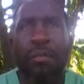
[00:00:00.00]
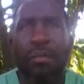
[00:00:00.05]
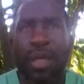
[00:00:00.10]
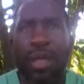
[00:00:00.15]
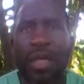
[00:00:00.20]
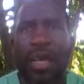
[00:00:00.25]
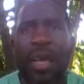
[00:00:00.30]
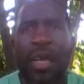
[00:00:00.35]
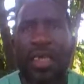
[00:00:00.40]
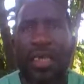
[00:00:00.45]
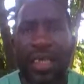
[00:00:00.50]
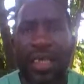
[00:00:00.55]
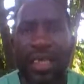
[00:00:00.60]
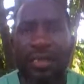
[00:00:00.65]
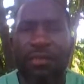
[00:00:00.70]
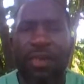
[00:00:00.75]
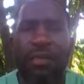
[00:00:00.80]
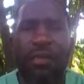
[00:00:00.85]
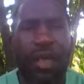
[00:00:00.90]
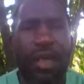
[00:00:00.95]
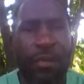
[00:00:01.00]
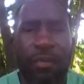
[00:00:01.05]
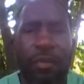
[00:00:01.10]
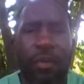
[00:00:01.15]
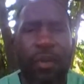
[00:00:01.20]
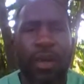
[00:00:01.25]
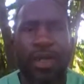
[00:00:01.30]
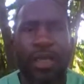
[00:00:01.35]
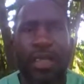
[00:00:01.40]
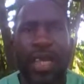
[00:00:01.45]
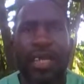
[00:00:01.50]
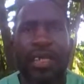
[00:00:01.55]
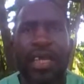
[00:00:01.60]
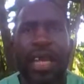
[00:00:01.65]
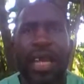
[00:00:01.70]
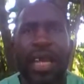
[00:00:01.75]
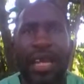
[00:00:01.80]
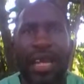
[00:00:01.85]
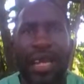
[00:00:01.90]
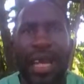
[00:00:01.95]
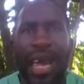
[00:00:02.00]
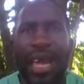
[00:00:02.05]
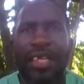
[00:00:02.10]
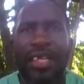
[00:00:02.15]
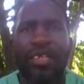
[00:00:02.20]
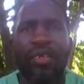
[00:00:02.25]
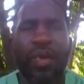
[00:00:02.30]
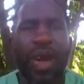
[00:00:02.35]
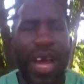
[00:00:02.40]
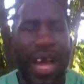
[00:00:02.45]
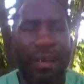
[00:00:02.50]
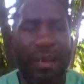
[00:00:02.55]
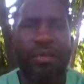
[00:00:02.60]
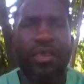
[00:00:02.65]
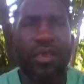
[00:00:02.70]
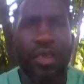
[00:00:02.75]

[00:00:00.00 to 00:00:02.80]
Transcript: because it's very important that you have